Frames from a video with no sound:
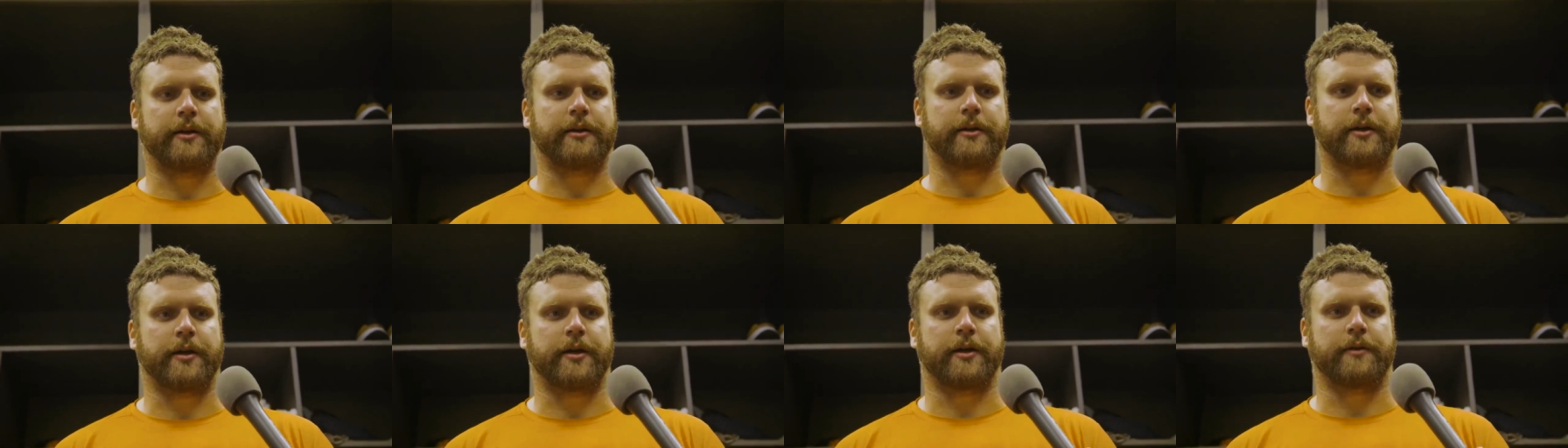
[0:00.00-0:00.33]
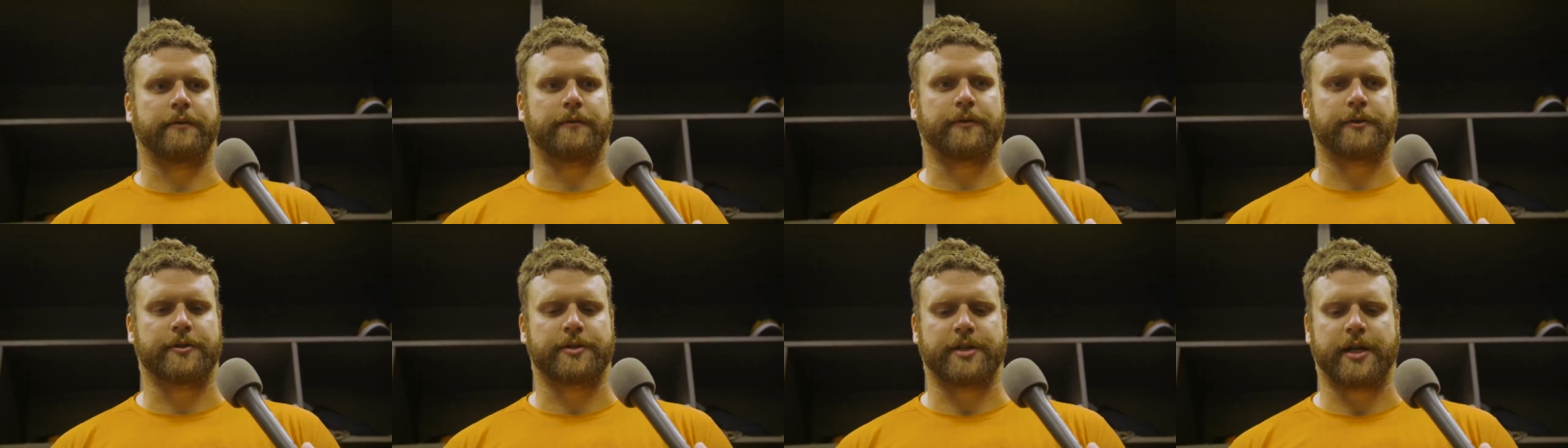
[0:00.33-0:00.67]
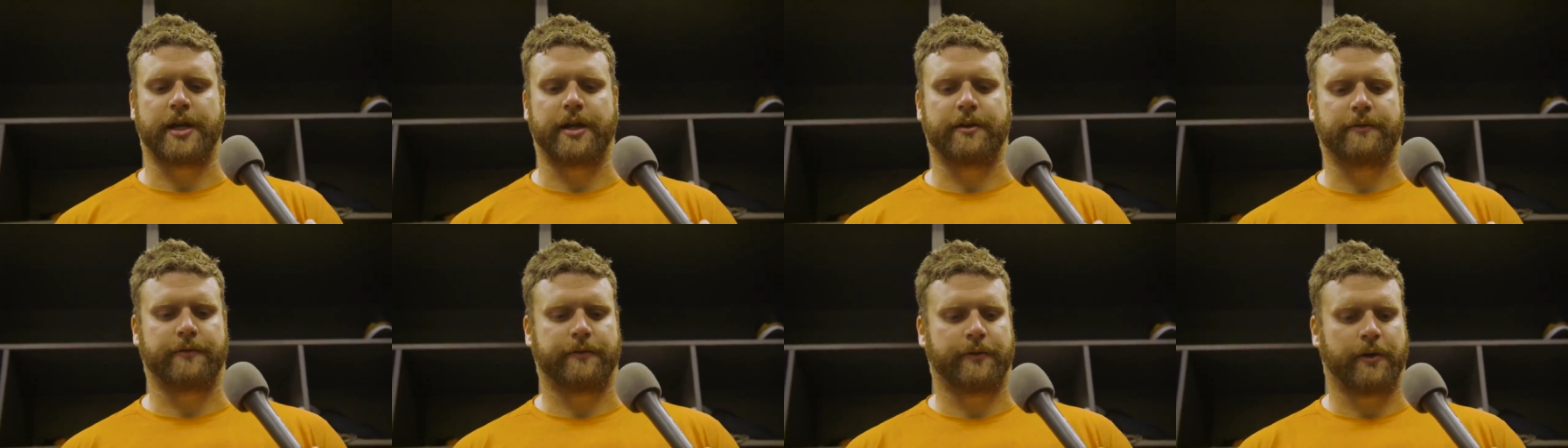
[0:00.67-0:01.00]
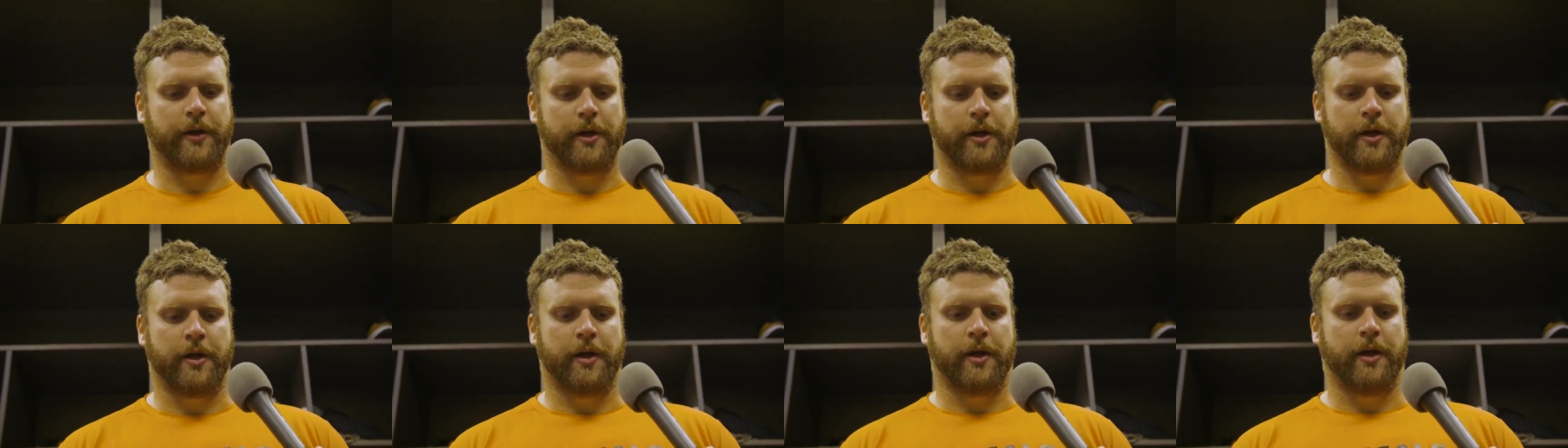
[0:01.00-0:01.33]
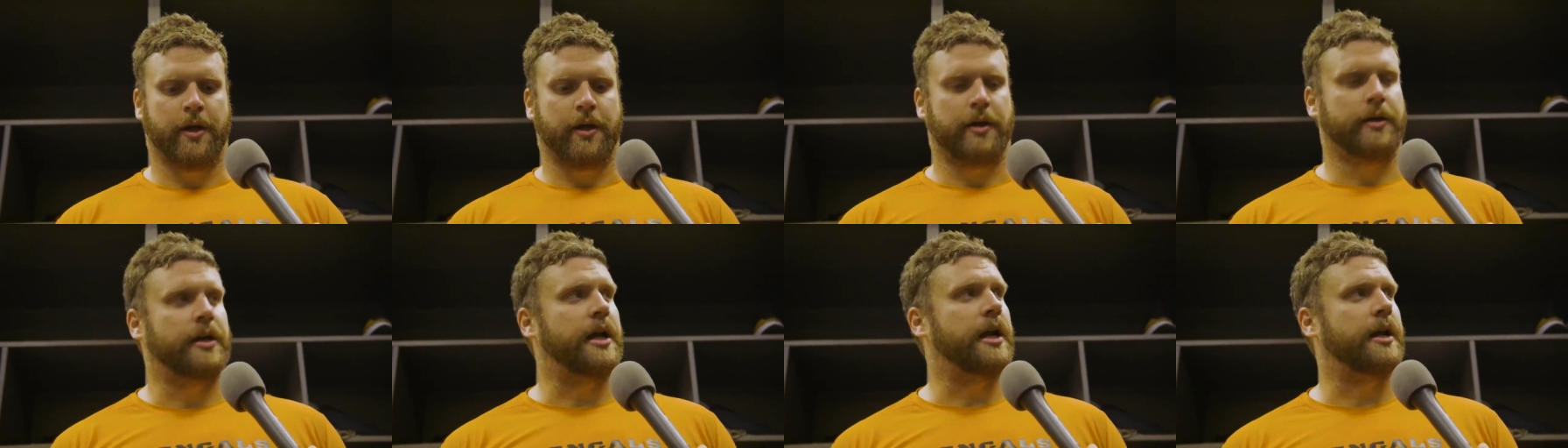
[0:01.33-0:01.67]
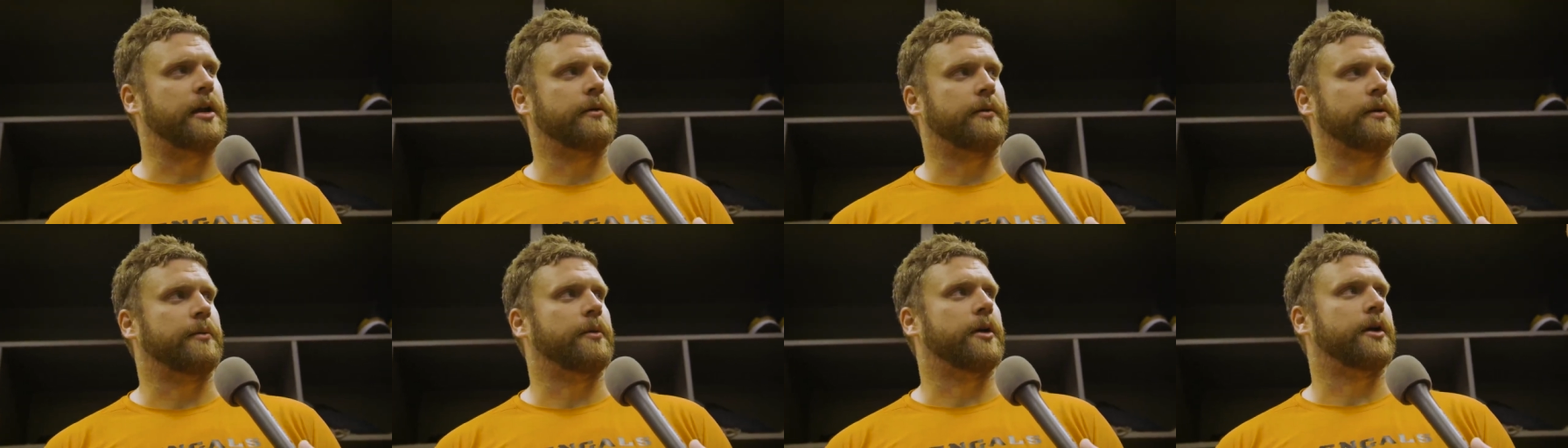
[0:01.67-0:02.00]
Uh, first half, not how
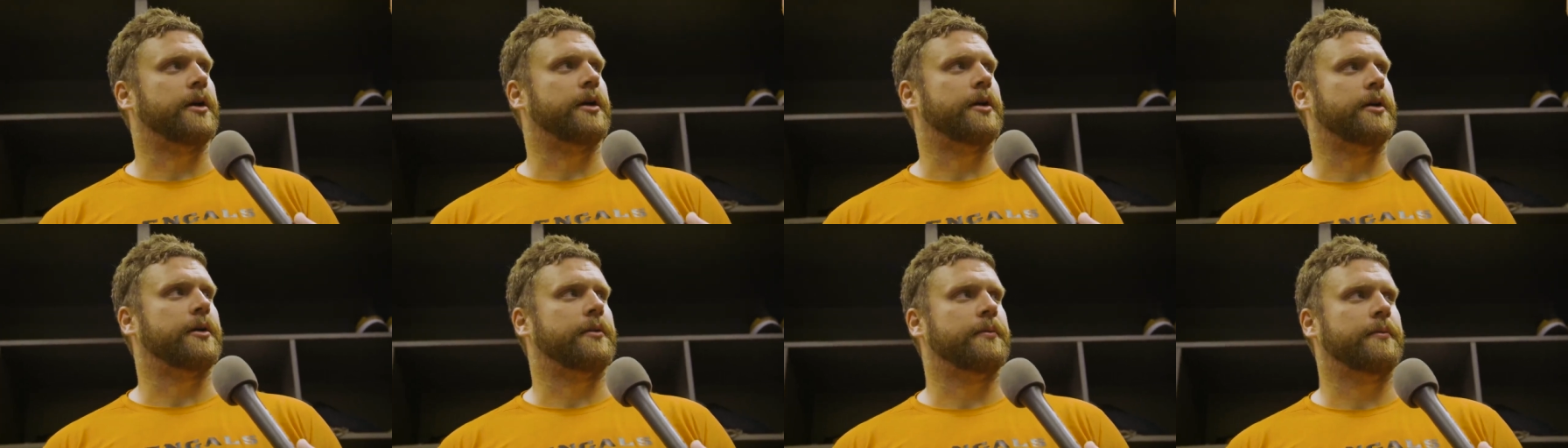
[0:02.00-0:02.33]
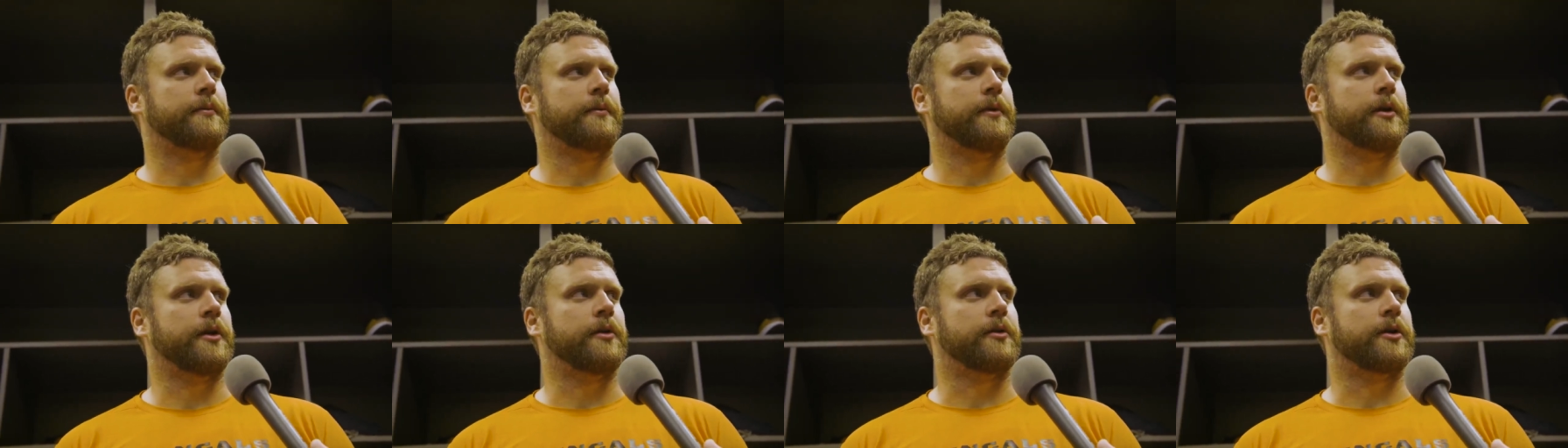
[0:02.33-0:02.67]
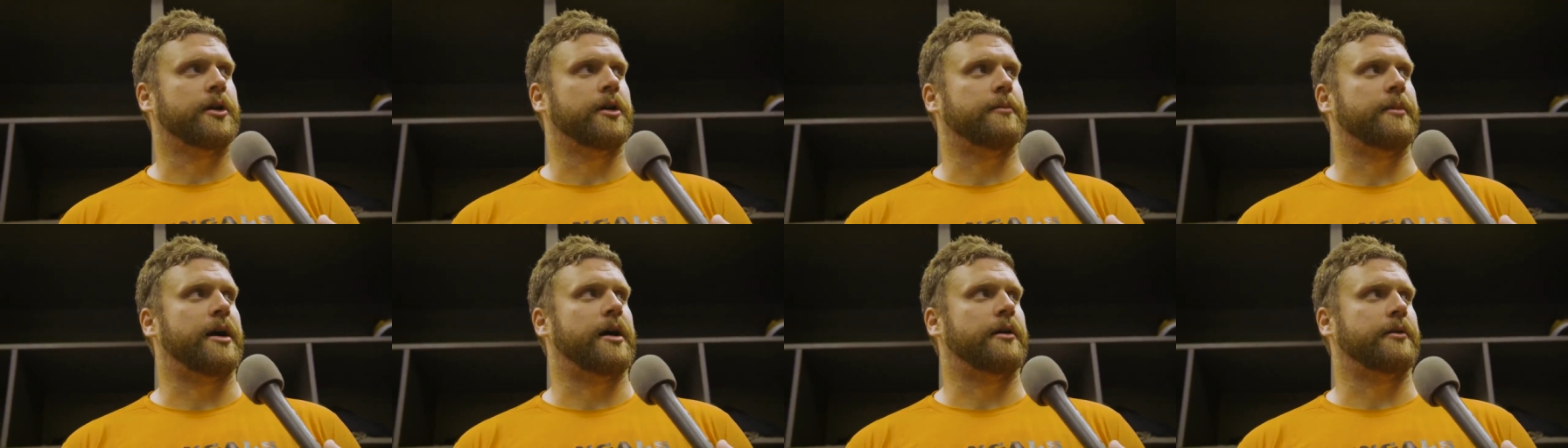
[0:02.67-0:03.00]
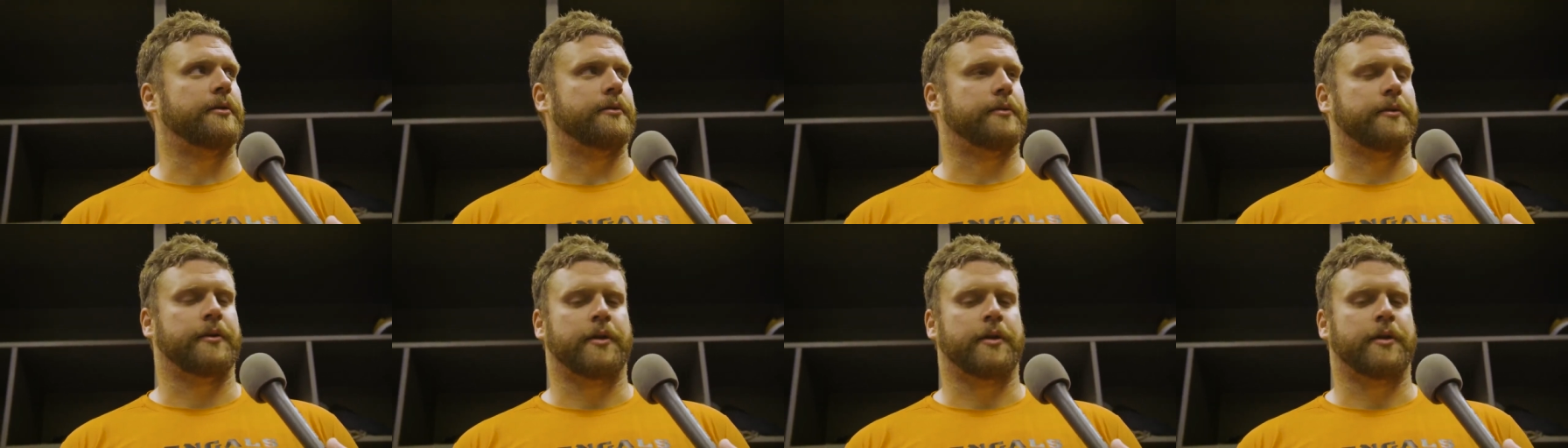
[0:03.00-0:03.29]
we wanted to, you know, come out and,